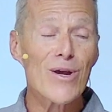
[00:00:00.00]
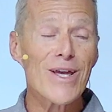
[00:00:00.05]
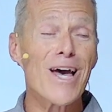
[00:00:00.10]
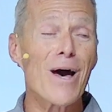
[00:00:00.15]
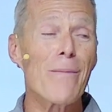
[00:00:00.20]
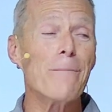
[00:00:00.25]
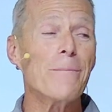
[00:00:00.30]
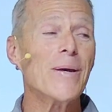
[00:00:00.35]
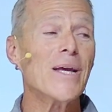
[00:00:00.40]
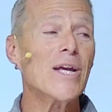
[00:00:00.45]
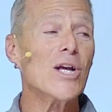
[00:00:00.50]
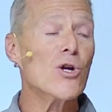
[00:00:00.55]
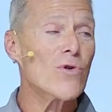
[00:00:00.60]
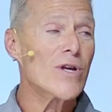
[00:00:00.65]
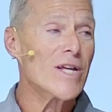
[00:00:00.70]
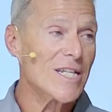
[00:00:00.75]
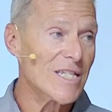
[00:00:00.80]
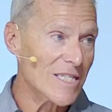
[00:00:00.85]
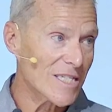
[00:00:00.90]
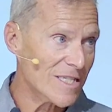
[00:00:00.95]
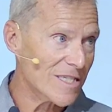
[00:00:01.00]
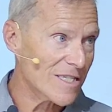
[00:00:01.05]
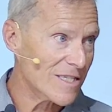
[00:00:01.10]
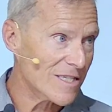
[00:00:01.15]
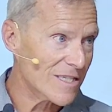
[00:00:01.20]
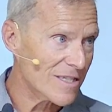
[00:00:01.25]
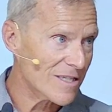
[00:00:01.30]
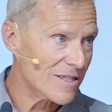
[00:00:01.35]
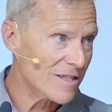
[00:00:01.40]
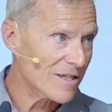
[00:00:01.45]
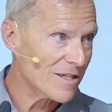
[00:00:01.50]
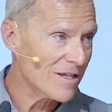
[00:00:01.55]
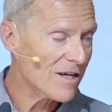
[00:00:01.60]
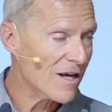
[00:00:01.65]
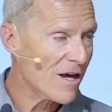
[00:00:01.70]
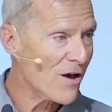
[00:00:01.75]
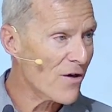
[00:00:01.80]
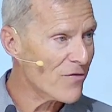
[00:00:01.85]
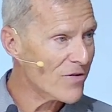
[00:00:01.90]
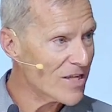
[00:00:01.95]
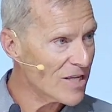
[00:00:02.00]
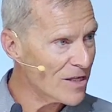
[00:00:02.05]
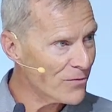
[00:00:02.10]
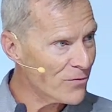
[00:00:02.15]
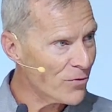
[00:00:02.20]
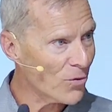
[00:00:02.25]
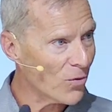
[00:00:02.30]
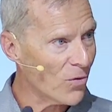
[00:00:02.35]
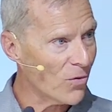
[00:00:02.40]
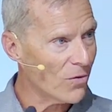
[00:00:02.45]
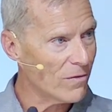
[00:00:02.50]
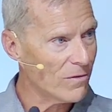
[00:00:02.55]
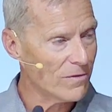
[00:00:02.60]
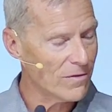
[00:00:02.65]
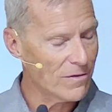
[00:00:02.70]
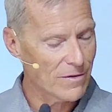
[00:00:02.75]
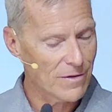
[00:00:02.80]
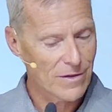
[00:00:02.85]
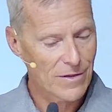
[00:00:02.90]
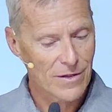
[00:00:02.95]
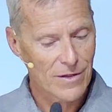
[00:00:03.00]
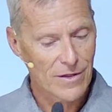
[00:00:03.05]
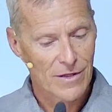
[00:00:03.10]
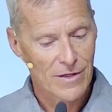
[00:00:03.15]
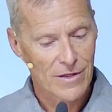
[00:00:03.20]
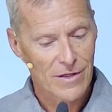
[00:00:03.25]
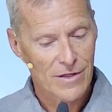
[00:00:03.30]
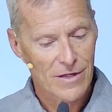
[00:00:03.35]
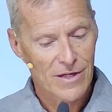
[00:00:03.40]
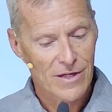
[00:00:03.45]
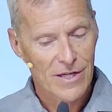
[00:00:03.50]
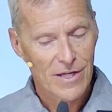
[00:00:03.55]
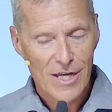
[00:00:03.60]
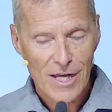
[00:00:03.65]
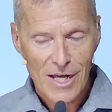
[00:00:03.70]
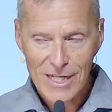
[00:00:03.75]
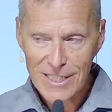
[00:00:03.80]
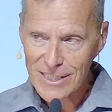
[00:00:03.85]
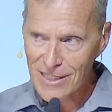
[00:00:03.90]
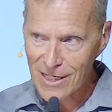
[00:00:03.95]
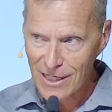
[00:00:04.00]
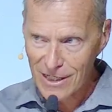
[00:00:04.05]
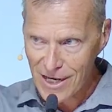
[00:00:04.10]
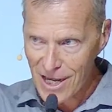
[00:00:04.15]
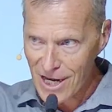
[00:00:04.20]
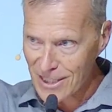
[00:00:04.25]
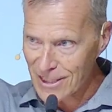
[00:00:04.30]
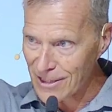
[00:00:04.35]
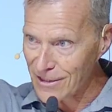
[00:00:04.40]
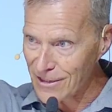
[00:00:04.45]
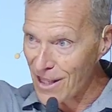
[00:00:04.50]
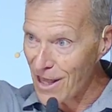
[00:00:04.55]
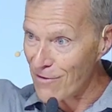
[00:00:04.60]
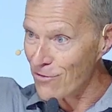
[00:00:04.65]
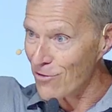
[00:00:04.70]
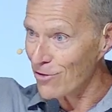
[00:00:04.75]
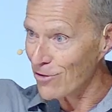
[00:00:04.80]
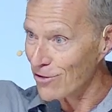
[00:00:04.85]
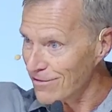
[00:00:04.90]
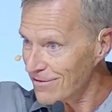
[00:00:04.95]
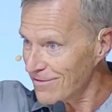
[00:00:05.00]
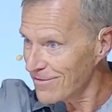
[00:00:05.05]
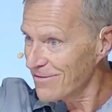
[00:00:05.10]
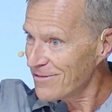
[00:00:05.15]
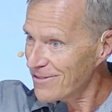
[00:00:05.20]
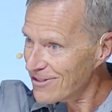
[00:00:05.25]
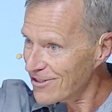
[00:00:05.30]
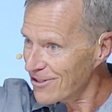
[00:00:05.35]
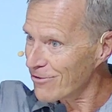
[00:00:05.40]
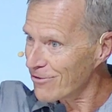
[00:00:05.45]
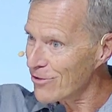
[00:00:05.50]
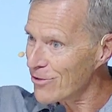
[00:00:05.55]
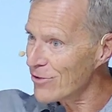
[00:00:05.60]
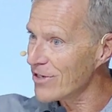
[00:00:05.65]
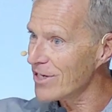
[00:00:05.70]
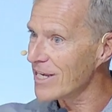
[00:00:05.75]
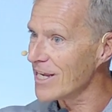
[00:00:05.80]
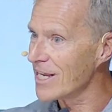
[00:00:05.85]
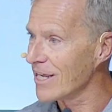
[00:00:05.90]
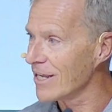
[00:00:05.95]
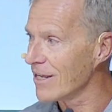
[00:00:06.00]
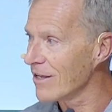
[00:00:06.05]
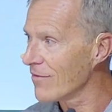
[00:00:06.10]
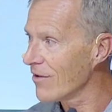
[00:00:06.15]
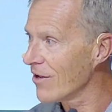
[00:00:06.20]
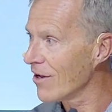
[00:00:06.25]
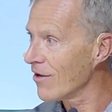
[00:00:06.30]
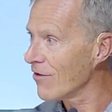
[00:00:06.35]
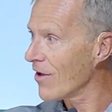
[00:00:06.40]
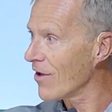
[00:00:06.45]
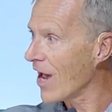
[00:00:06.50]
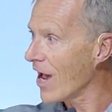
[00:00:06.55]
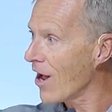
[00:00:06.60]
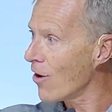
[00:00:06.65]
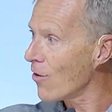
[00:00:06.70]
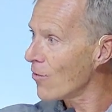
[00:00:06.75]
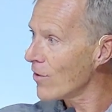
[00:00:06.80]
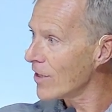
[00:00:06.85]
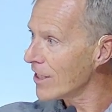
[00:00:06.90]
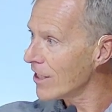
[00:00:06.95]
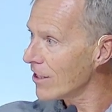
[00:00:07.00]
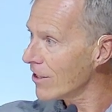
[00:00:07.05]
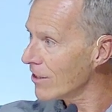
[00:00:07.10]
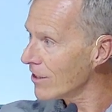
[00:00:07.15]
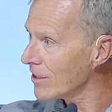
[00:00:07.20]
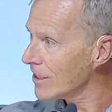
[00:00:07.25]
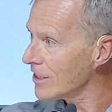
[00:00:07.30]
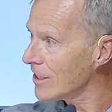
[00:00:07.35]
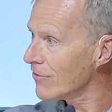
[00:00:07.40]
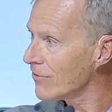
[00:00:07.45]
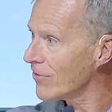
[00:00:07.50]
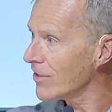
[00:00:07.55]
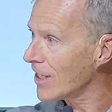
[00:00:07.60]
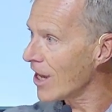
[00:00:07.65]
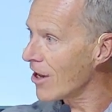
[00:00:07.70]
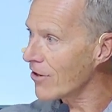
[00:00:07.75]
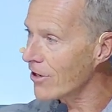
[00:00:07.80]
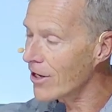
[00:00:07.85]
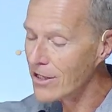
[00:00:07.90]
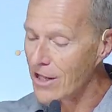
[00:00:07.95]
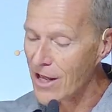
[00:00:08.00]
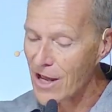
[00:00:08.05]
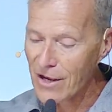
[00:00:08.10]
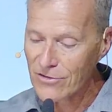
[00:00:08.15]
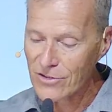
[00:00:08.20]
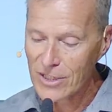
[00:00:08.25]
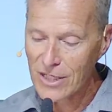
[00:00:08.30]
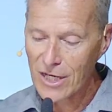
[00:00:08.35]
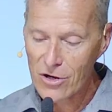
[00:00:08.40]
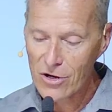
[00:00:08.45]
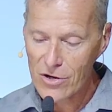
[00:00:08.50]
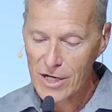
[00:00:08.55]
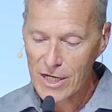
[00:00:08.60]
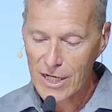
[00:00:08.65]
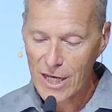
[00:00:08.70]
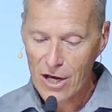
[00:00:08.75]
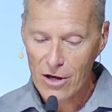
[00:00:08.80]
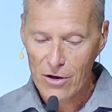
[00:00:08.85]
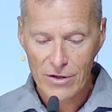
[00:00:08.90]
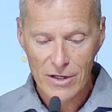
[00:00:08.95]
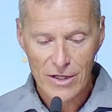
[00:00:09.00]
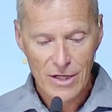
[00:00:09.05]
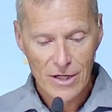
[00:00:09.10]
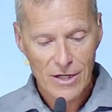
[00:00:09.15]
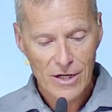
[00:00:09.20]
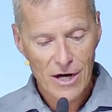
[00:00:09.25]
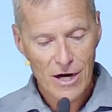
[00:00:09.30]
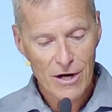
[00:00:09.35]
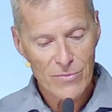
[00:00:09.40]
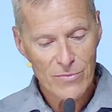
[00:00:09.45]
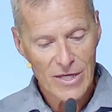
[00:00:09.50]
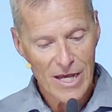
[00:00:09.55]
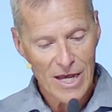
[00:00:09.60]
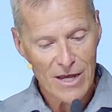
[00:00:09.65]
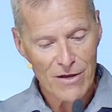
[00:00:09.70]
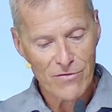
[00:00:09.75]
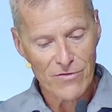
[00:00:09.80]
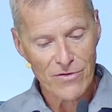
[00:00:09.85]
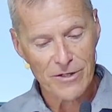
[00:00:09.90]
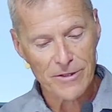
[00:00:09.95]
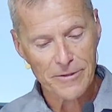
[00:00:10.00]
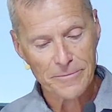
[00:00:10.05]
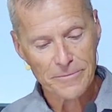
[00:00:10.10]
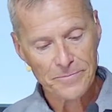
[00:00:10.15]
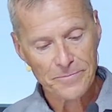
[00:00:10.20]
appearance of evil. That's like next level scrutiny of how we are living out our lives, carrying out our behavior.